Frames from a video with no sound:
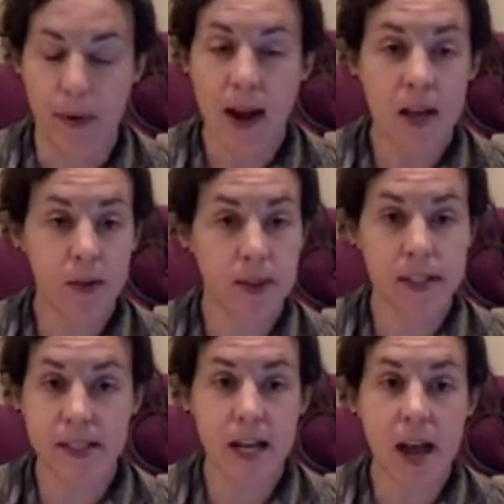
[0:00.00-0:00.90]
break the
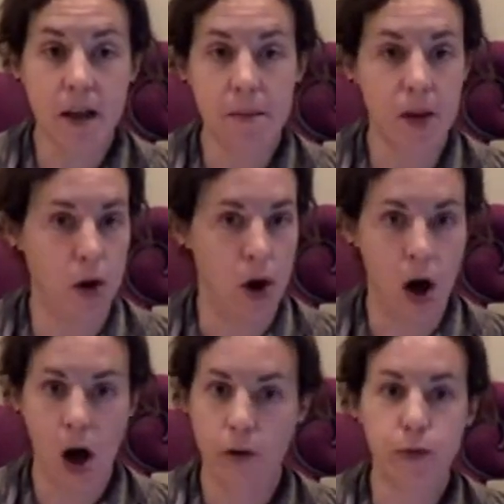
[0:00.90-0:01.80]
stem, and
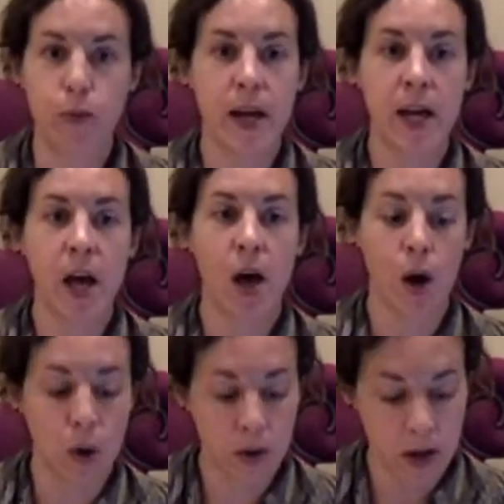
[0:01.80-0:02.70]
off we
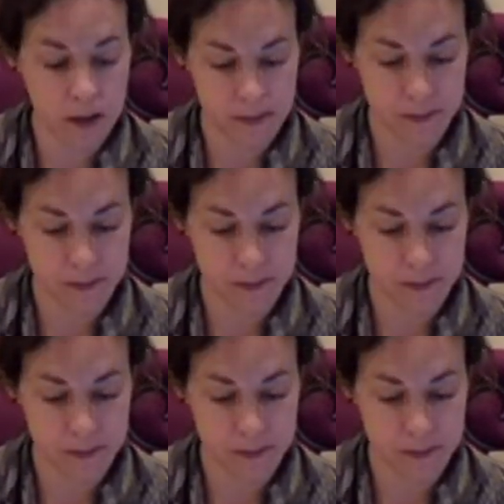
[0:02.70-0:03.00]
go.